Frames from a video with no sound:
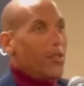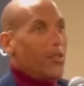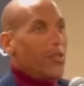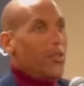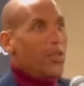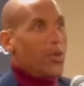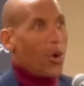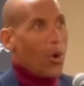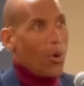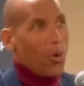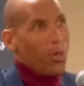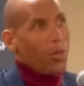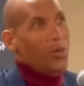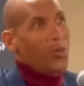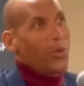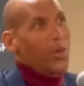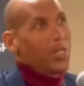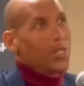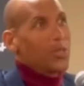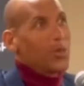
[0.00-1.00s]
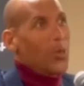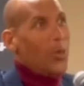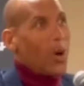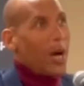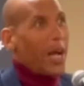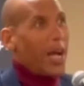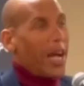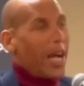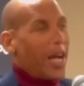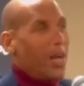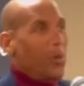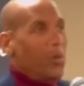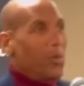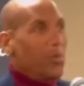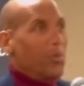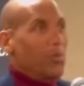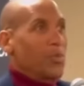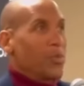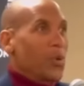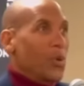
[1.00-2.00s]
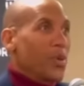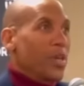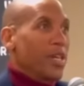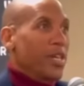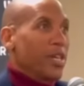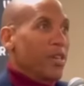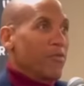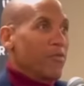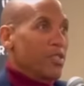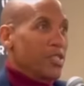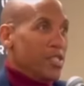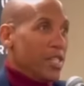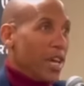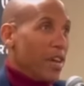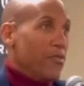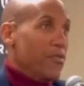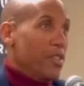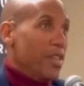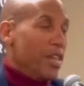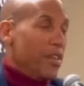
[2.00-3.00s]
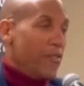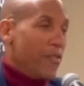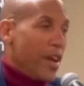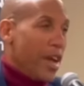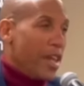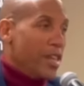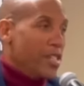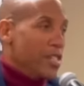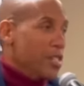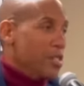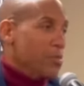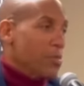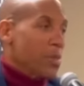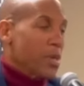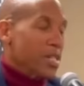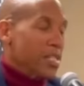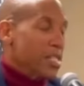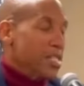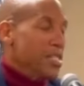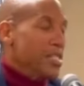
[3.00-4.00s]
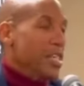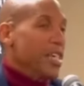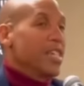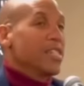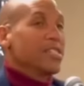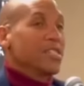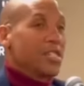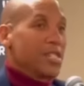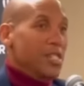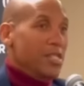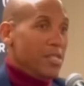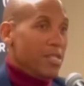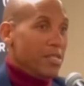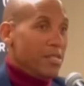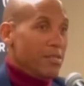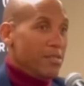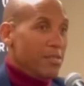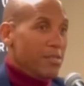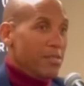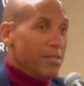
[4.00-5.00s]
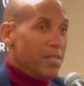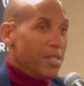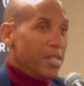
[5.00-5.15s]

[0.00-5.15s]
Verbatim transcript: The only reason why I'm going to give Steph the advantage is because he's in season.